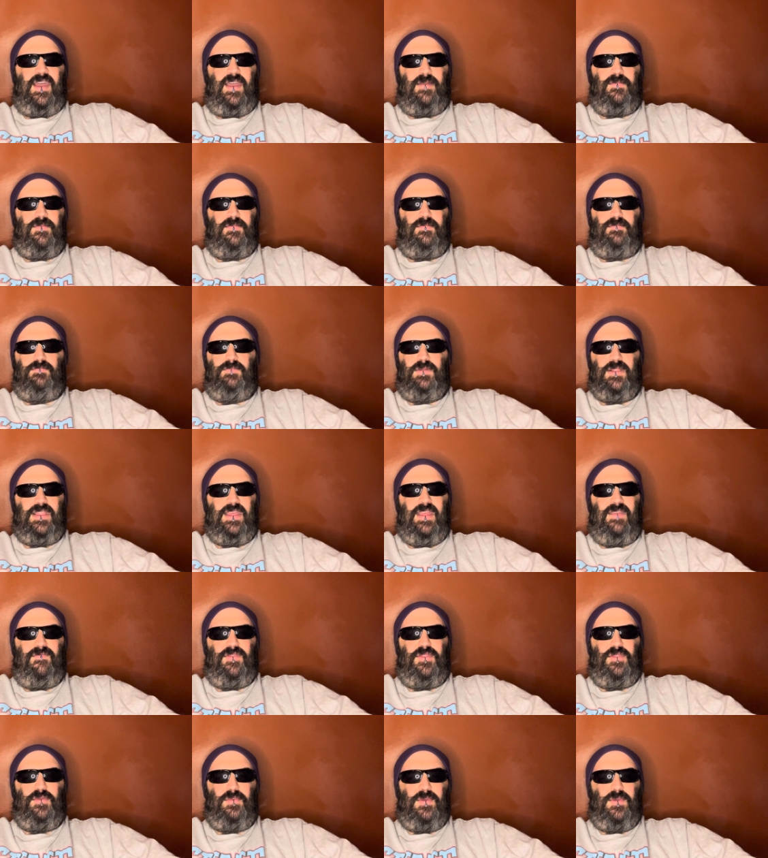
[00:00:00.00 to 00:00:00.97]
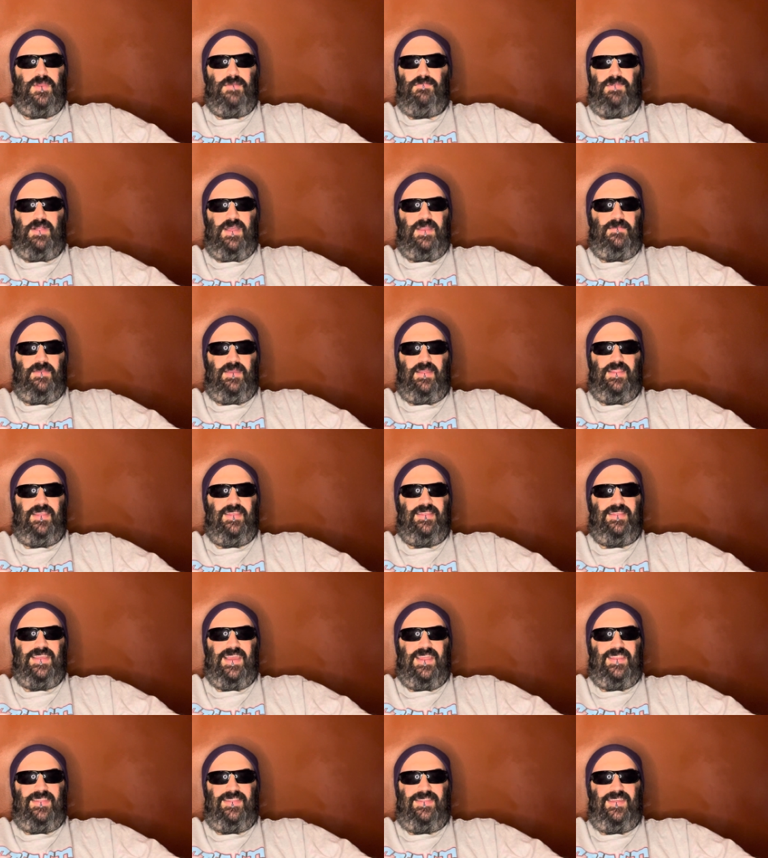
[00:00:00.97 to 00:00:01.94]
I believe, Three Play Media. Is
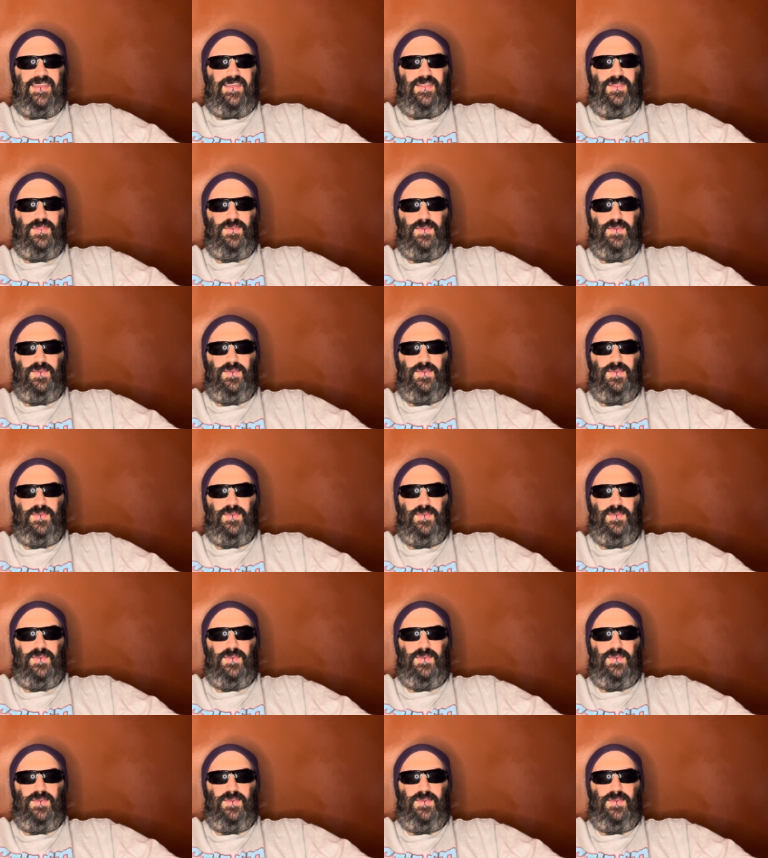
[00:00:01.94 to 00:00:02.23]
that a thing,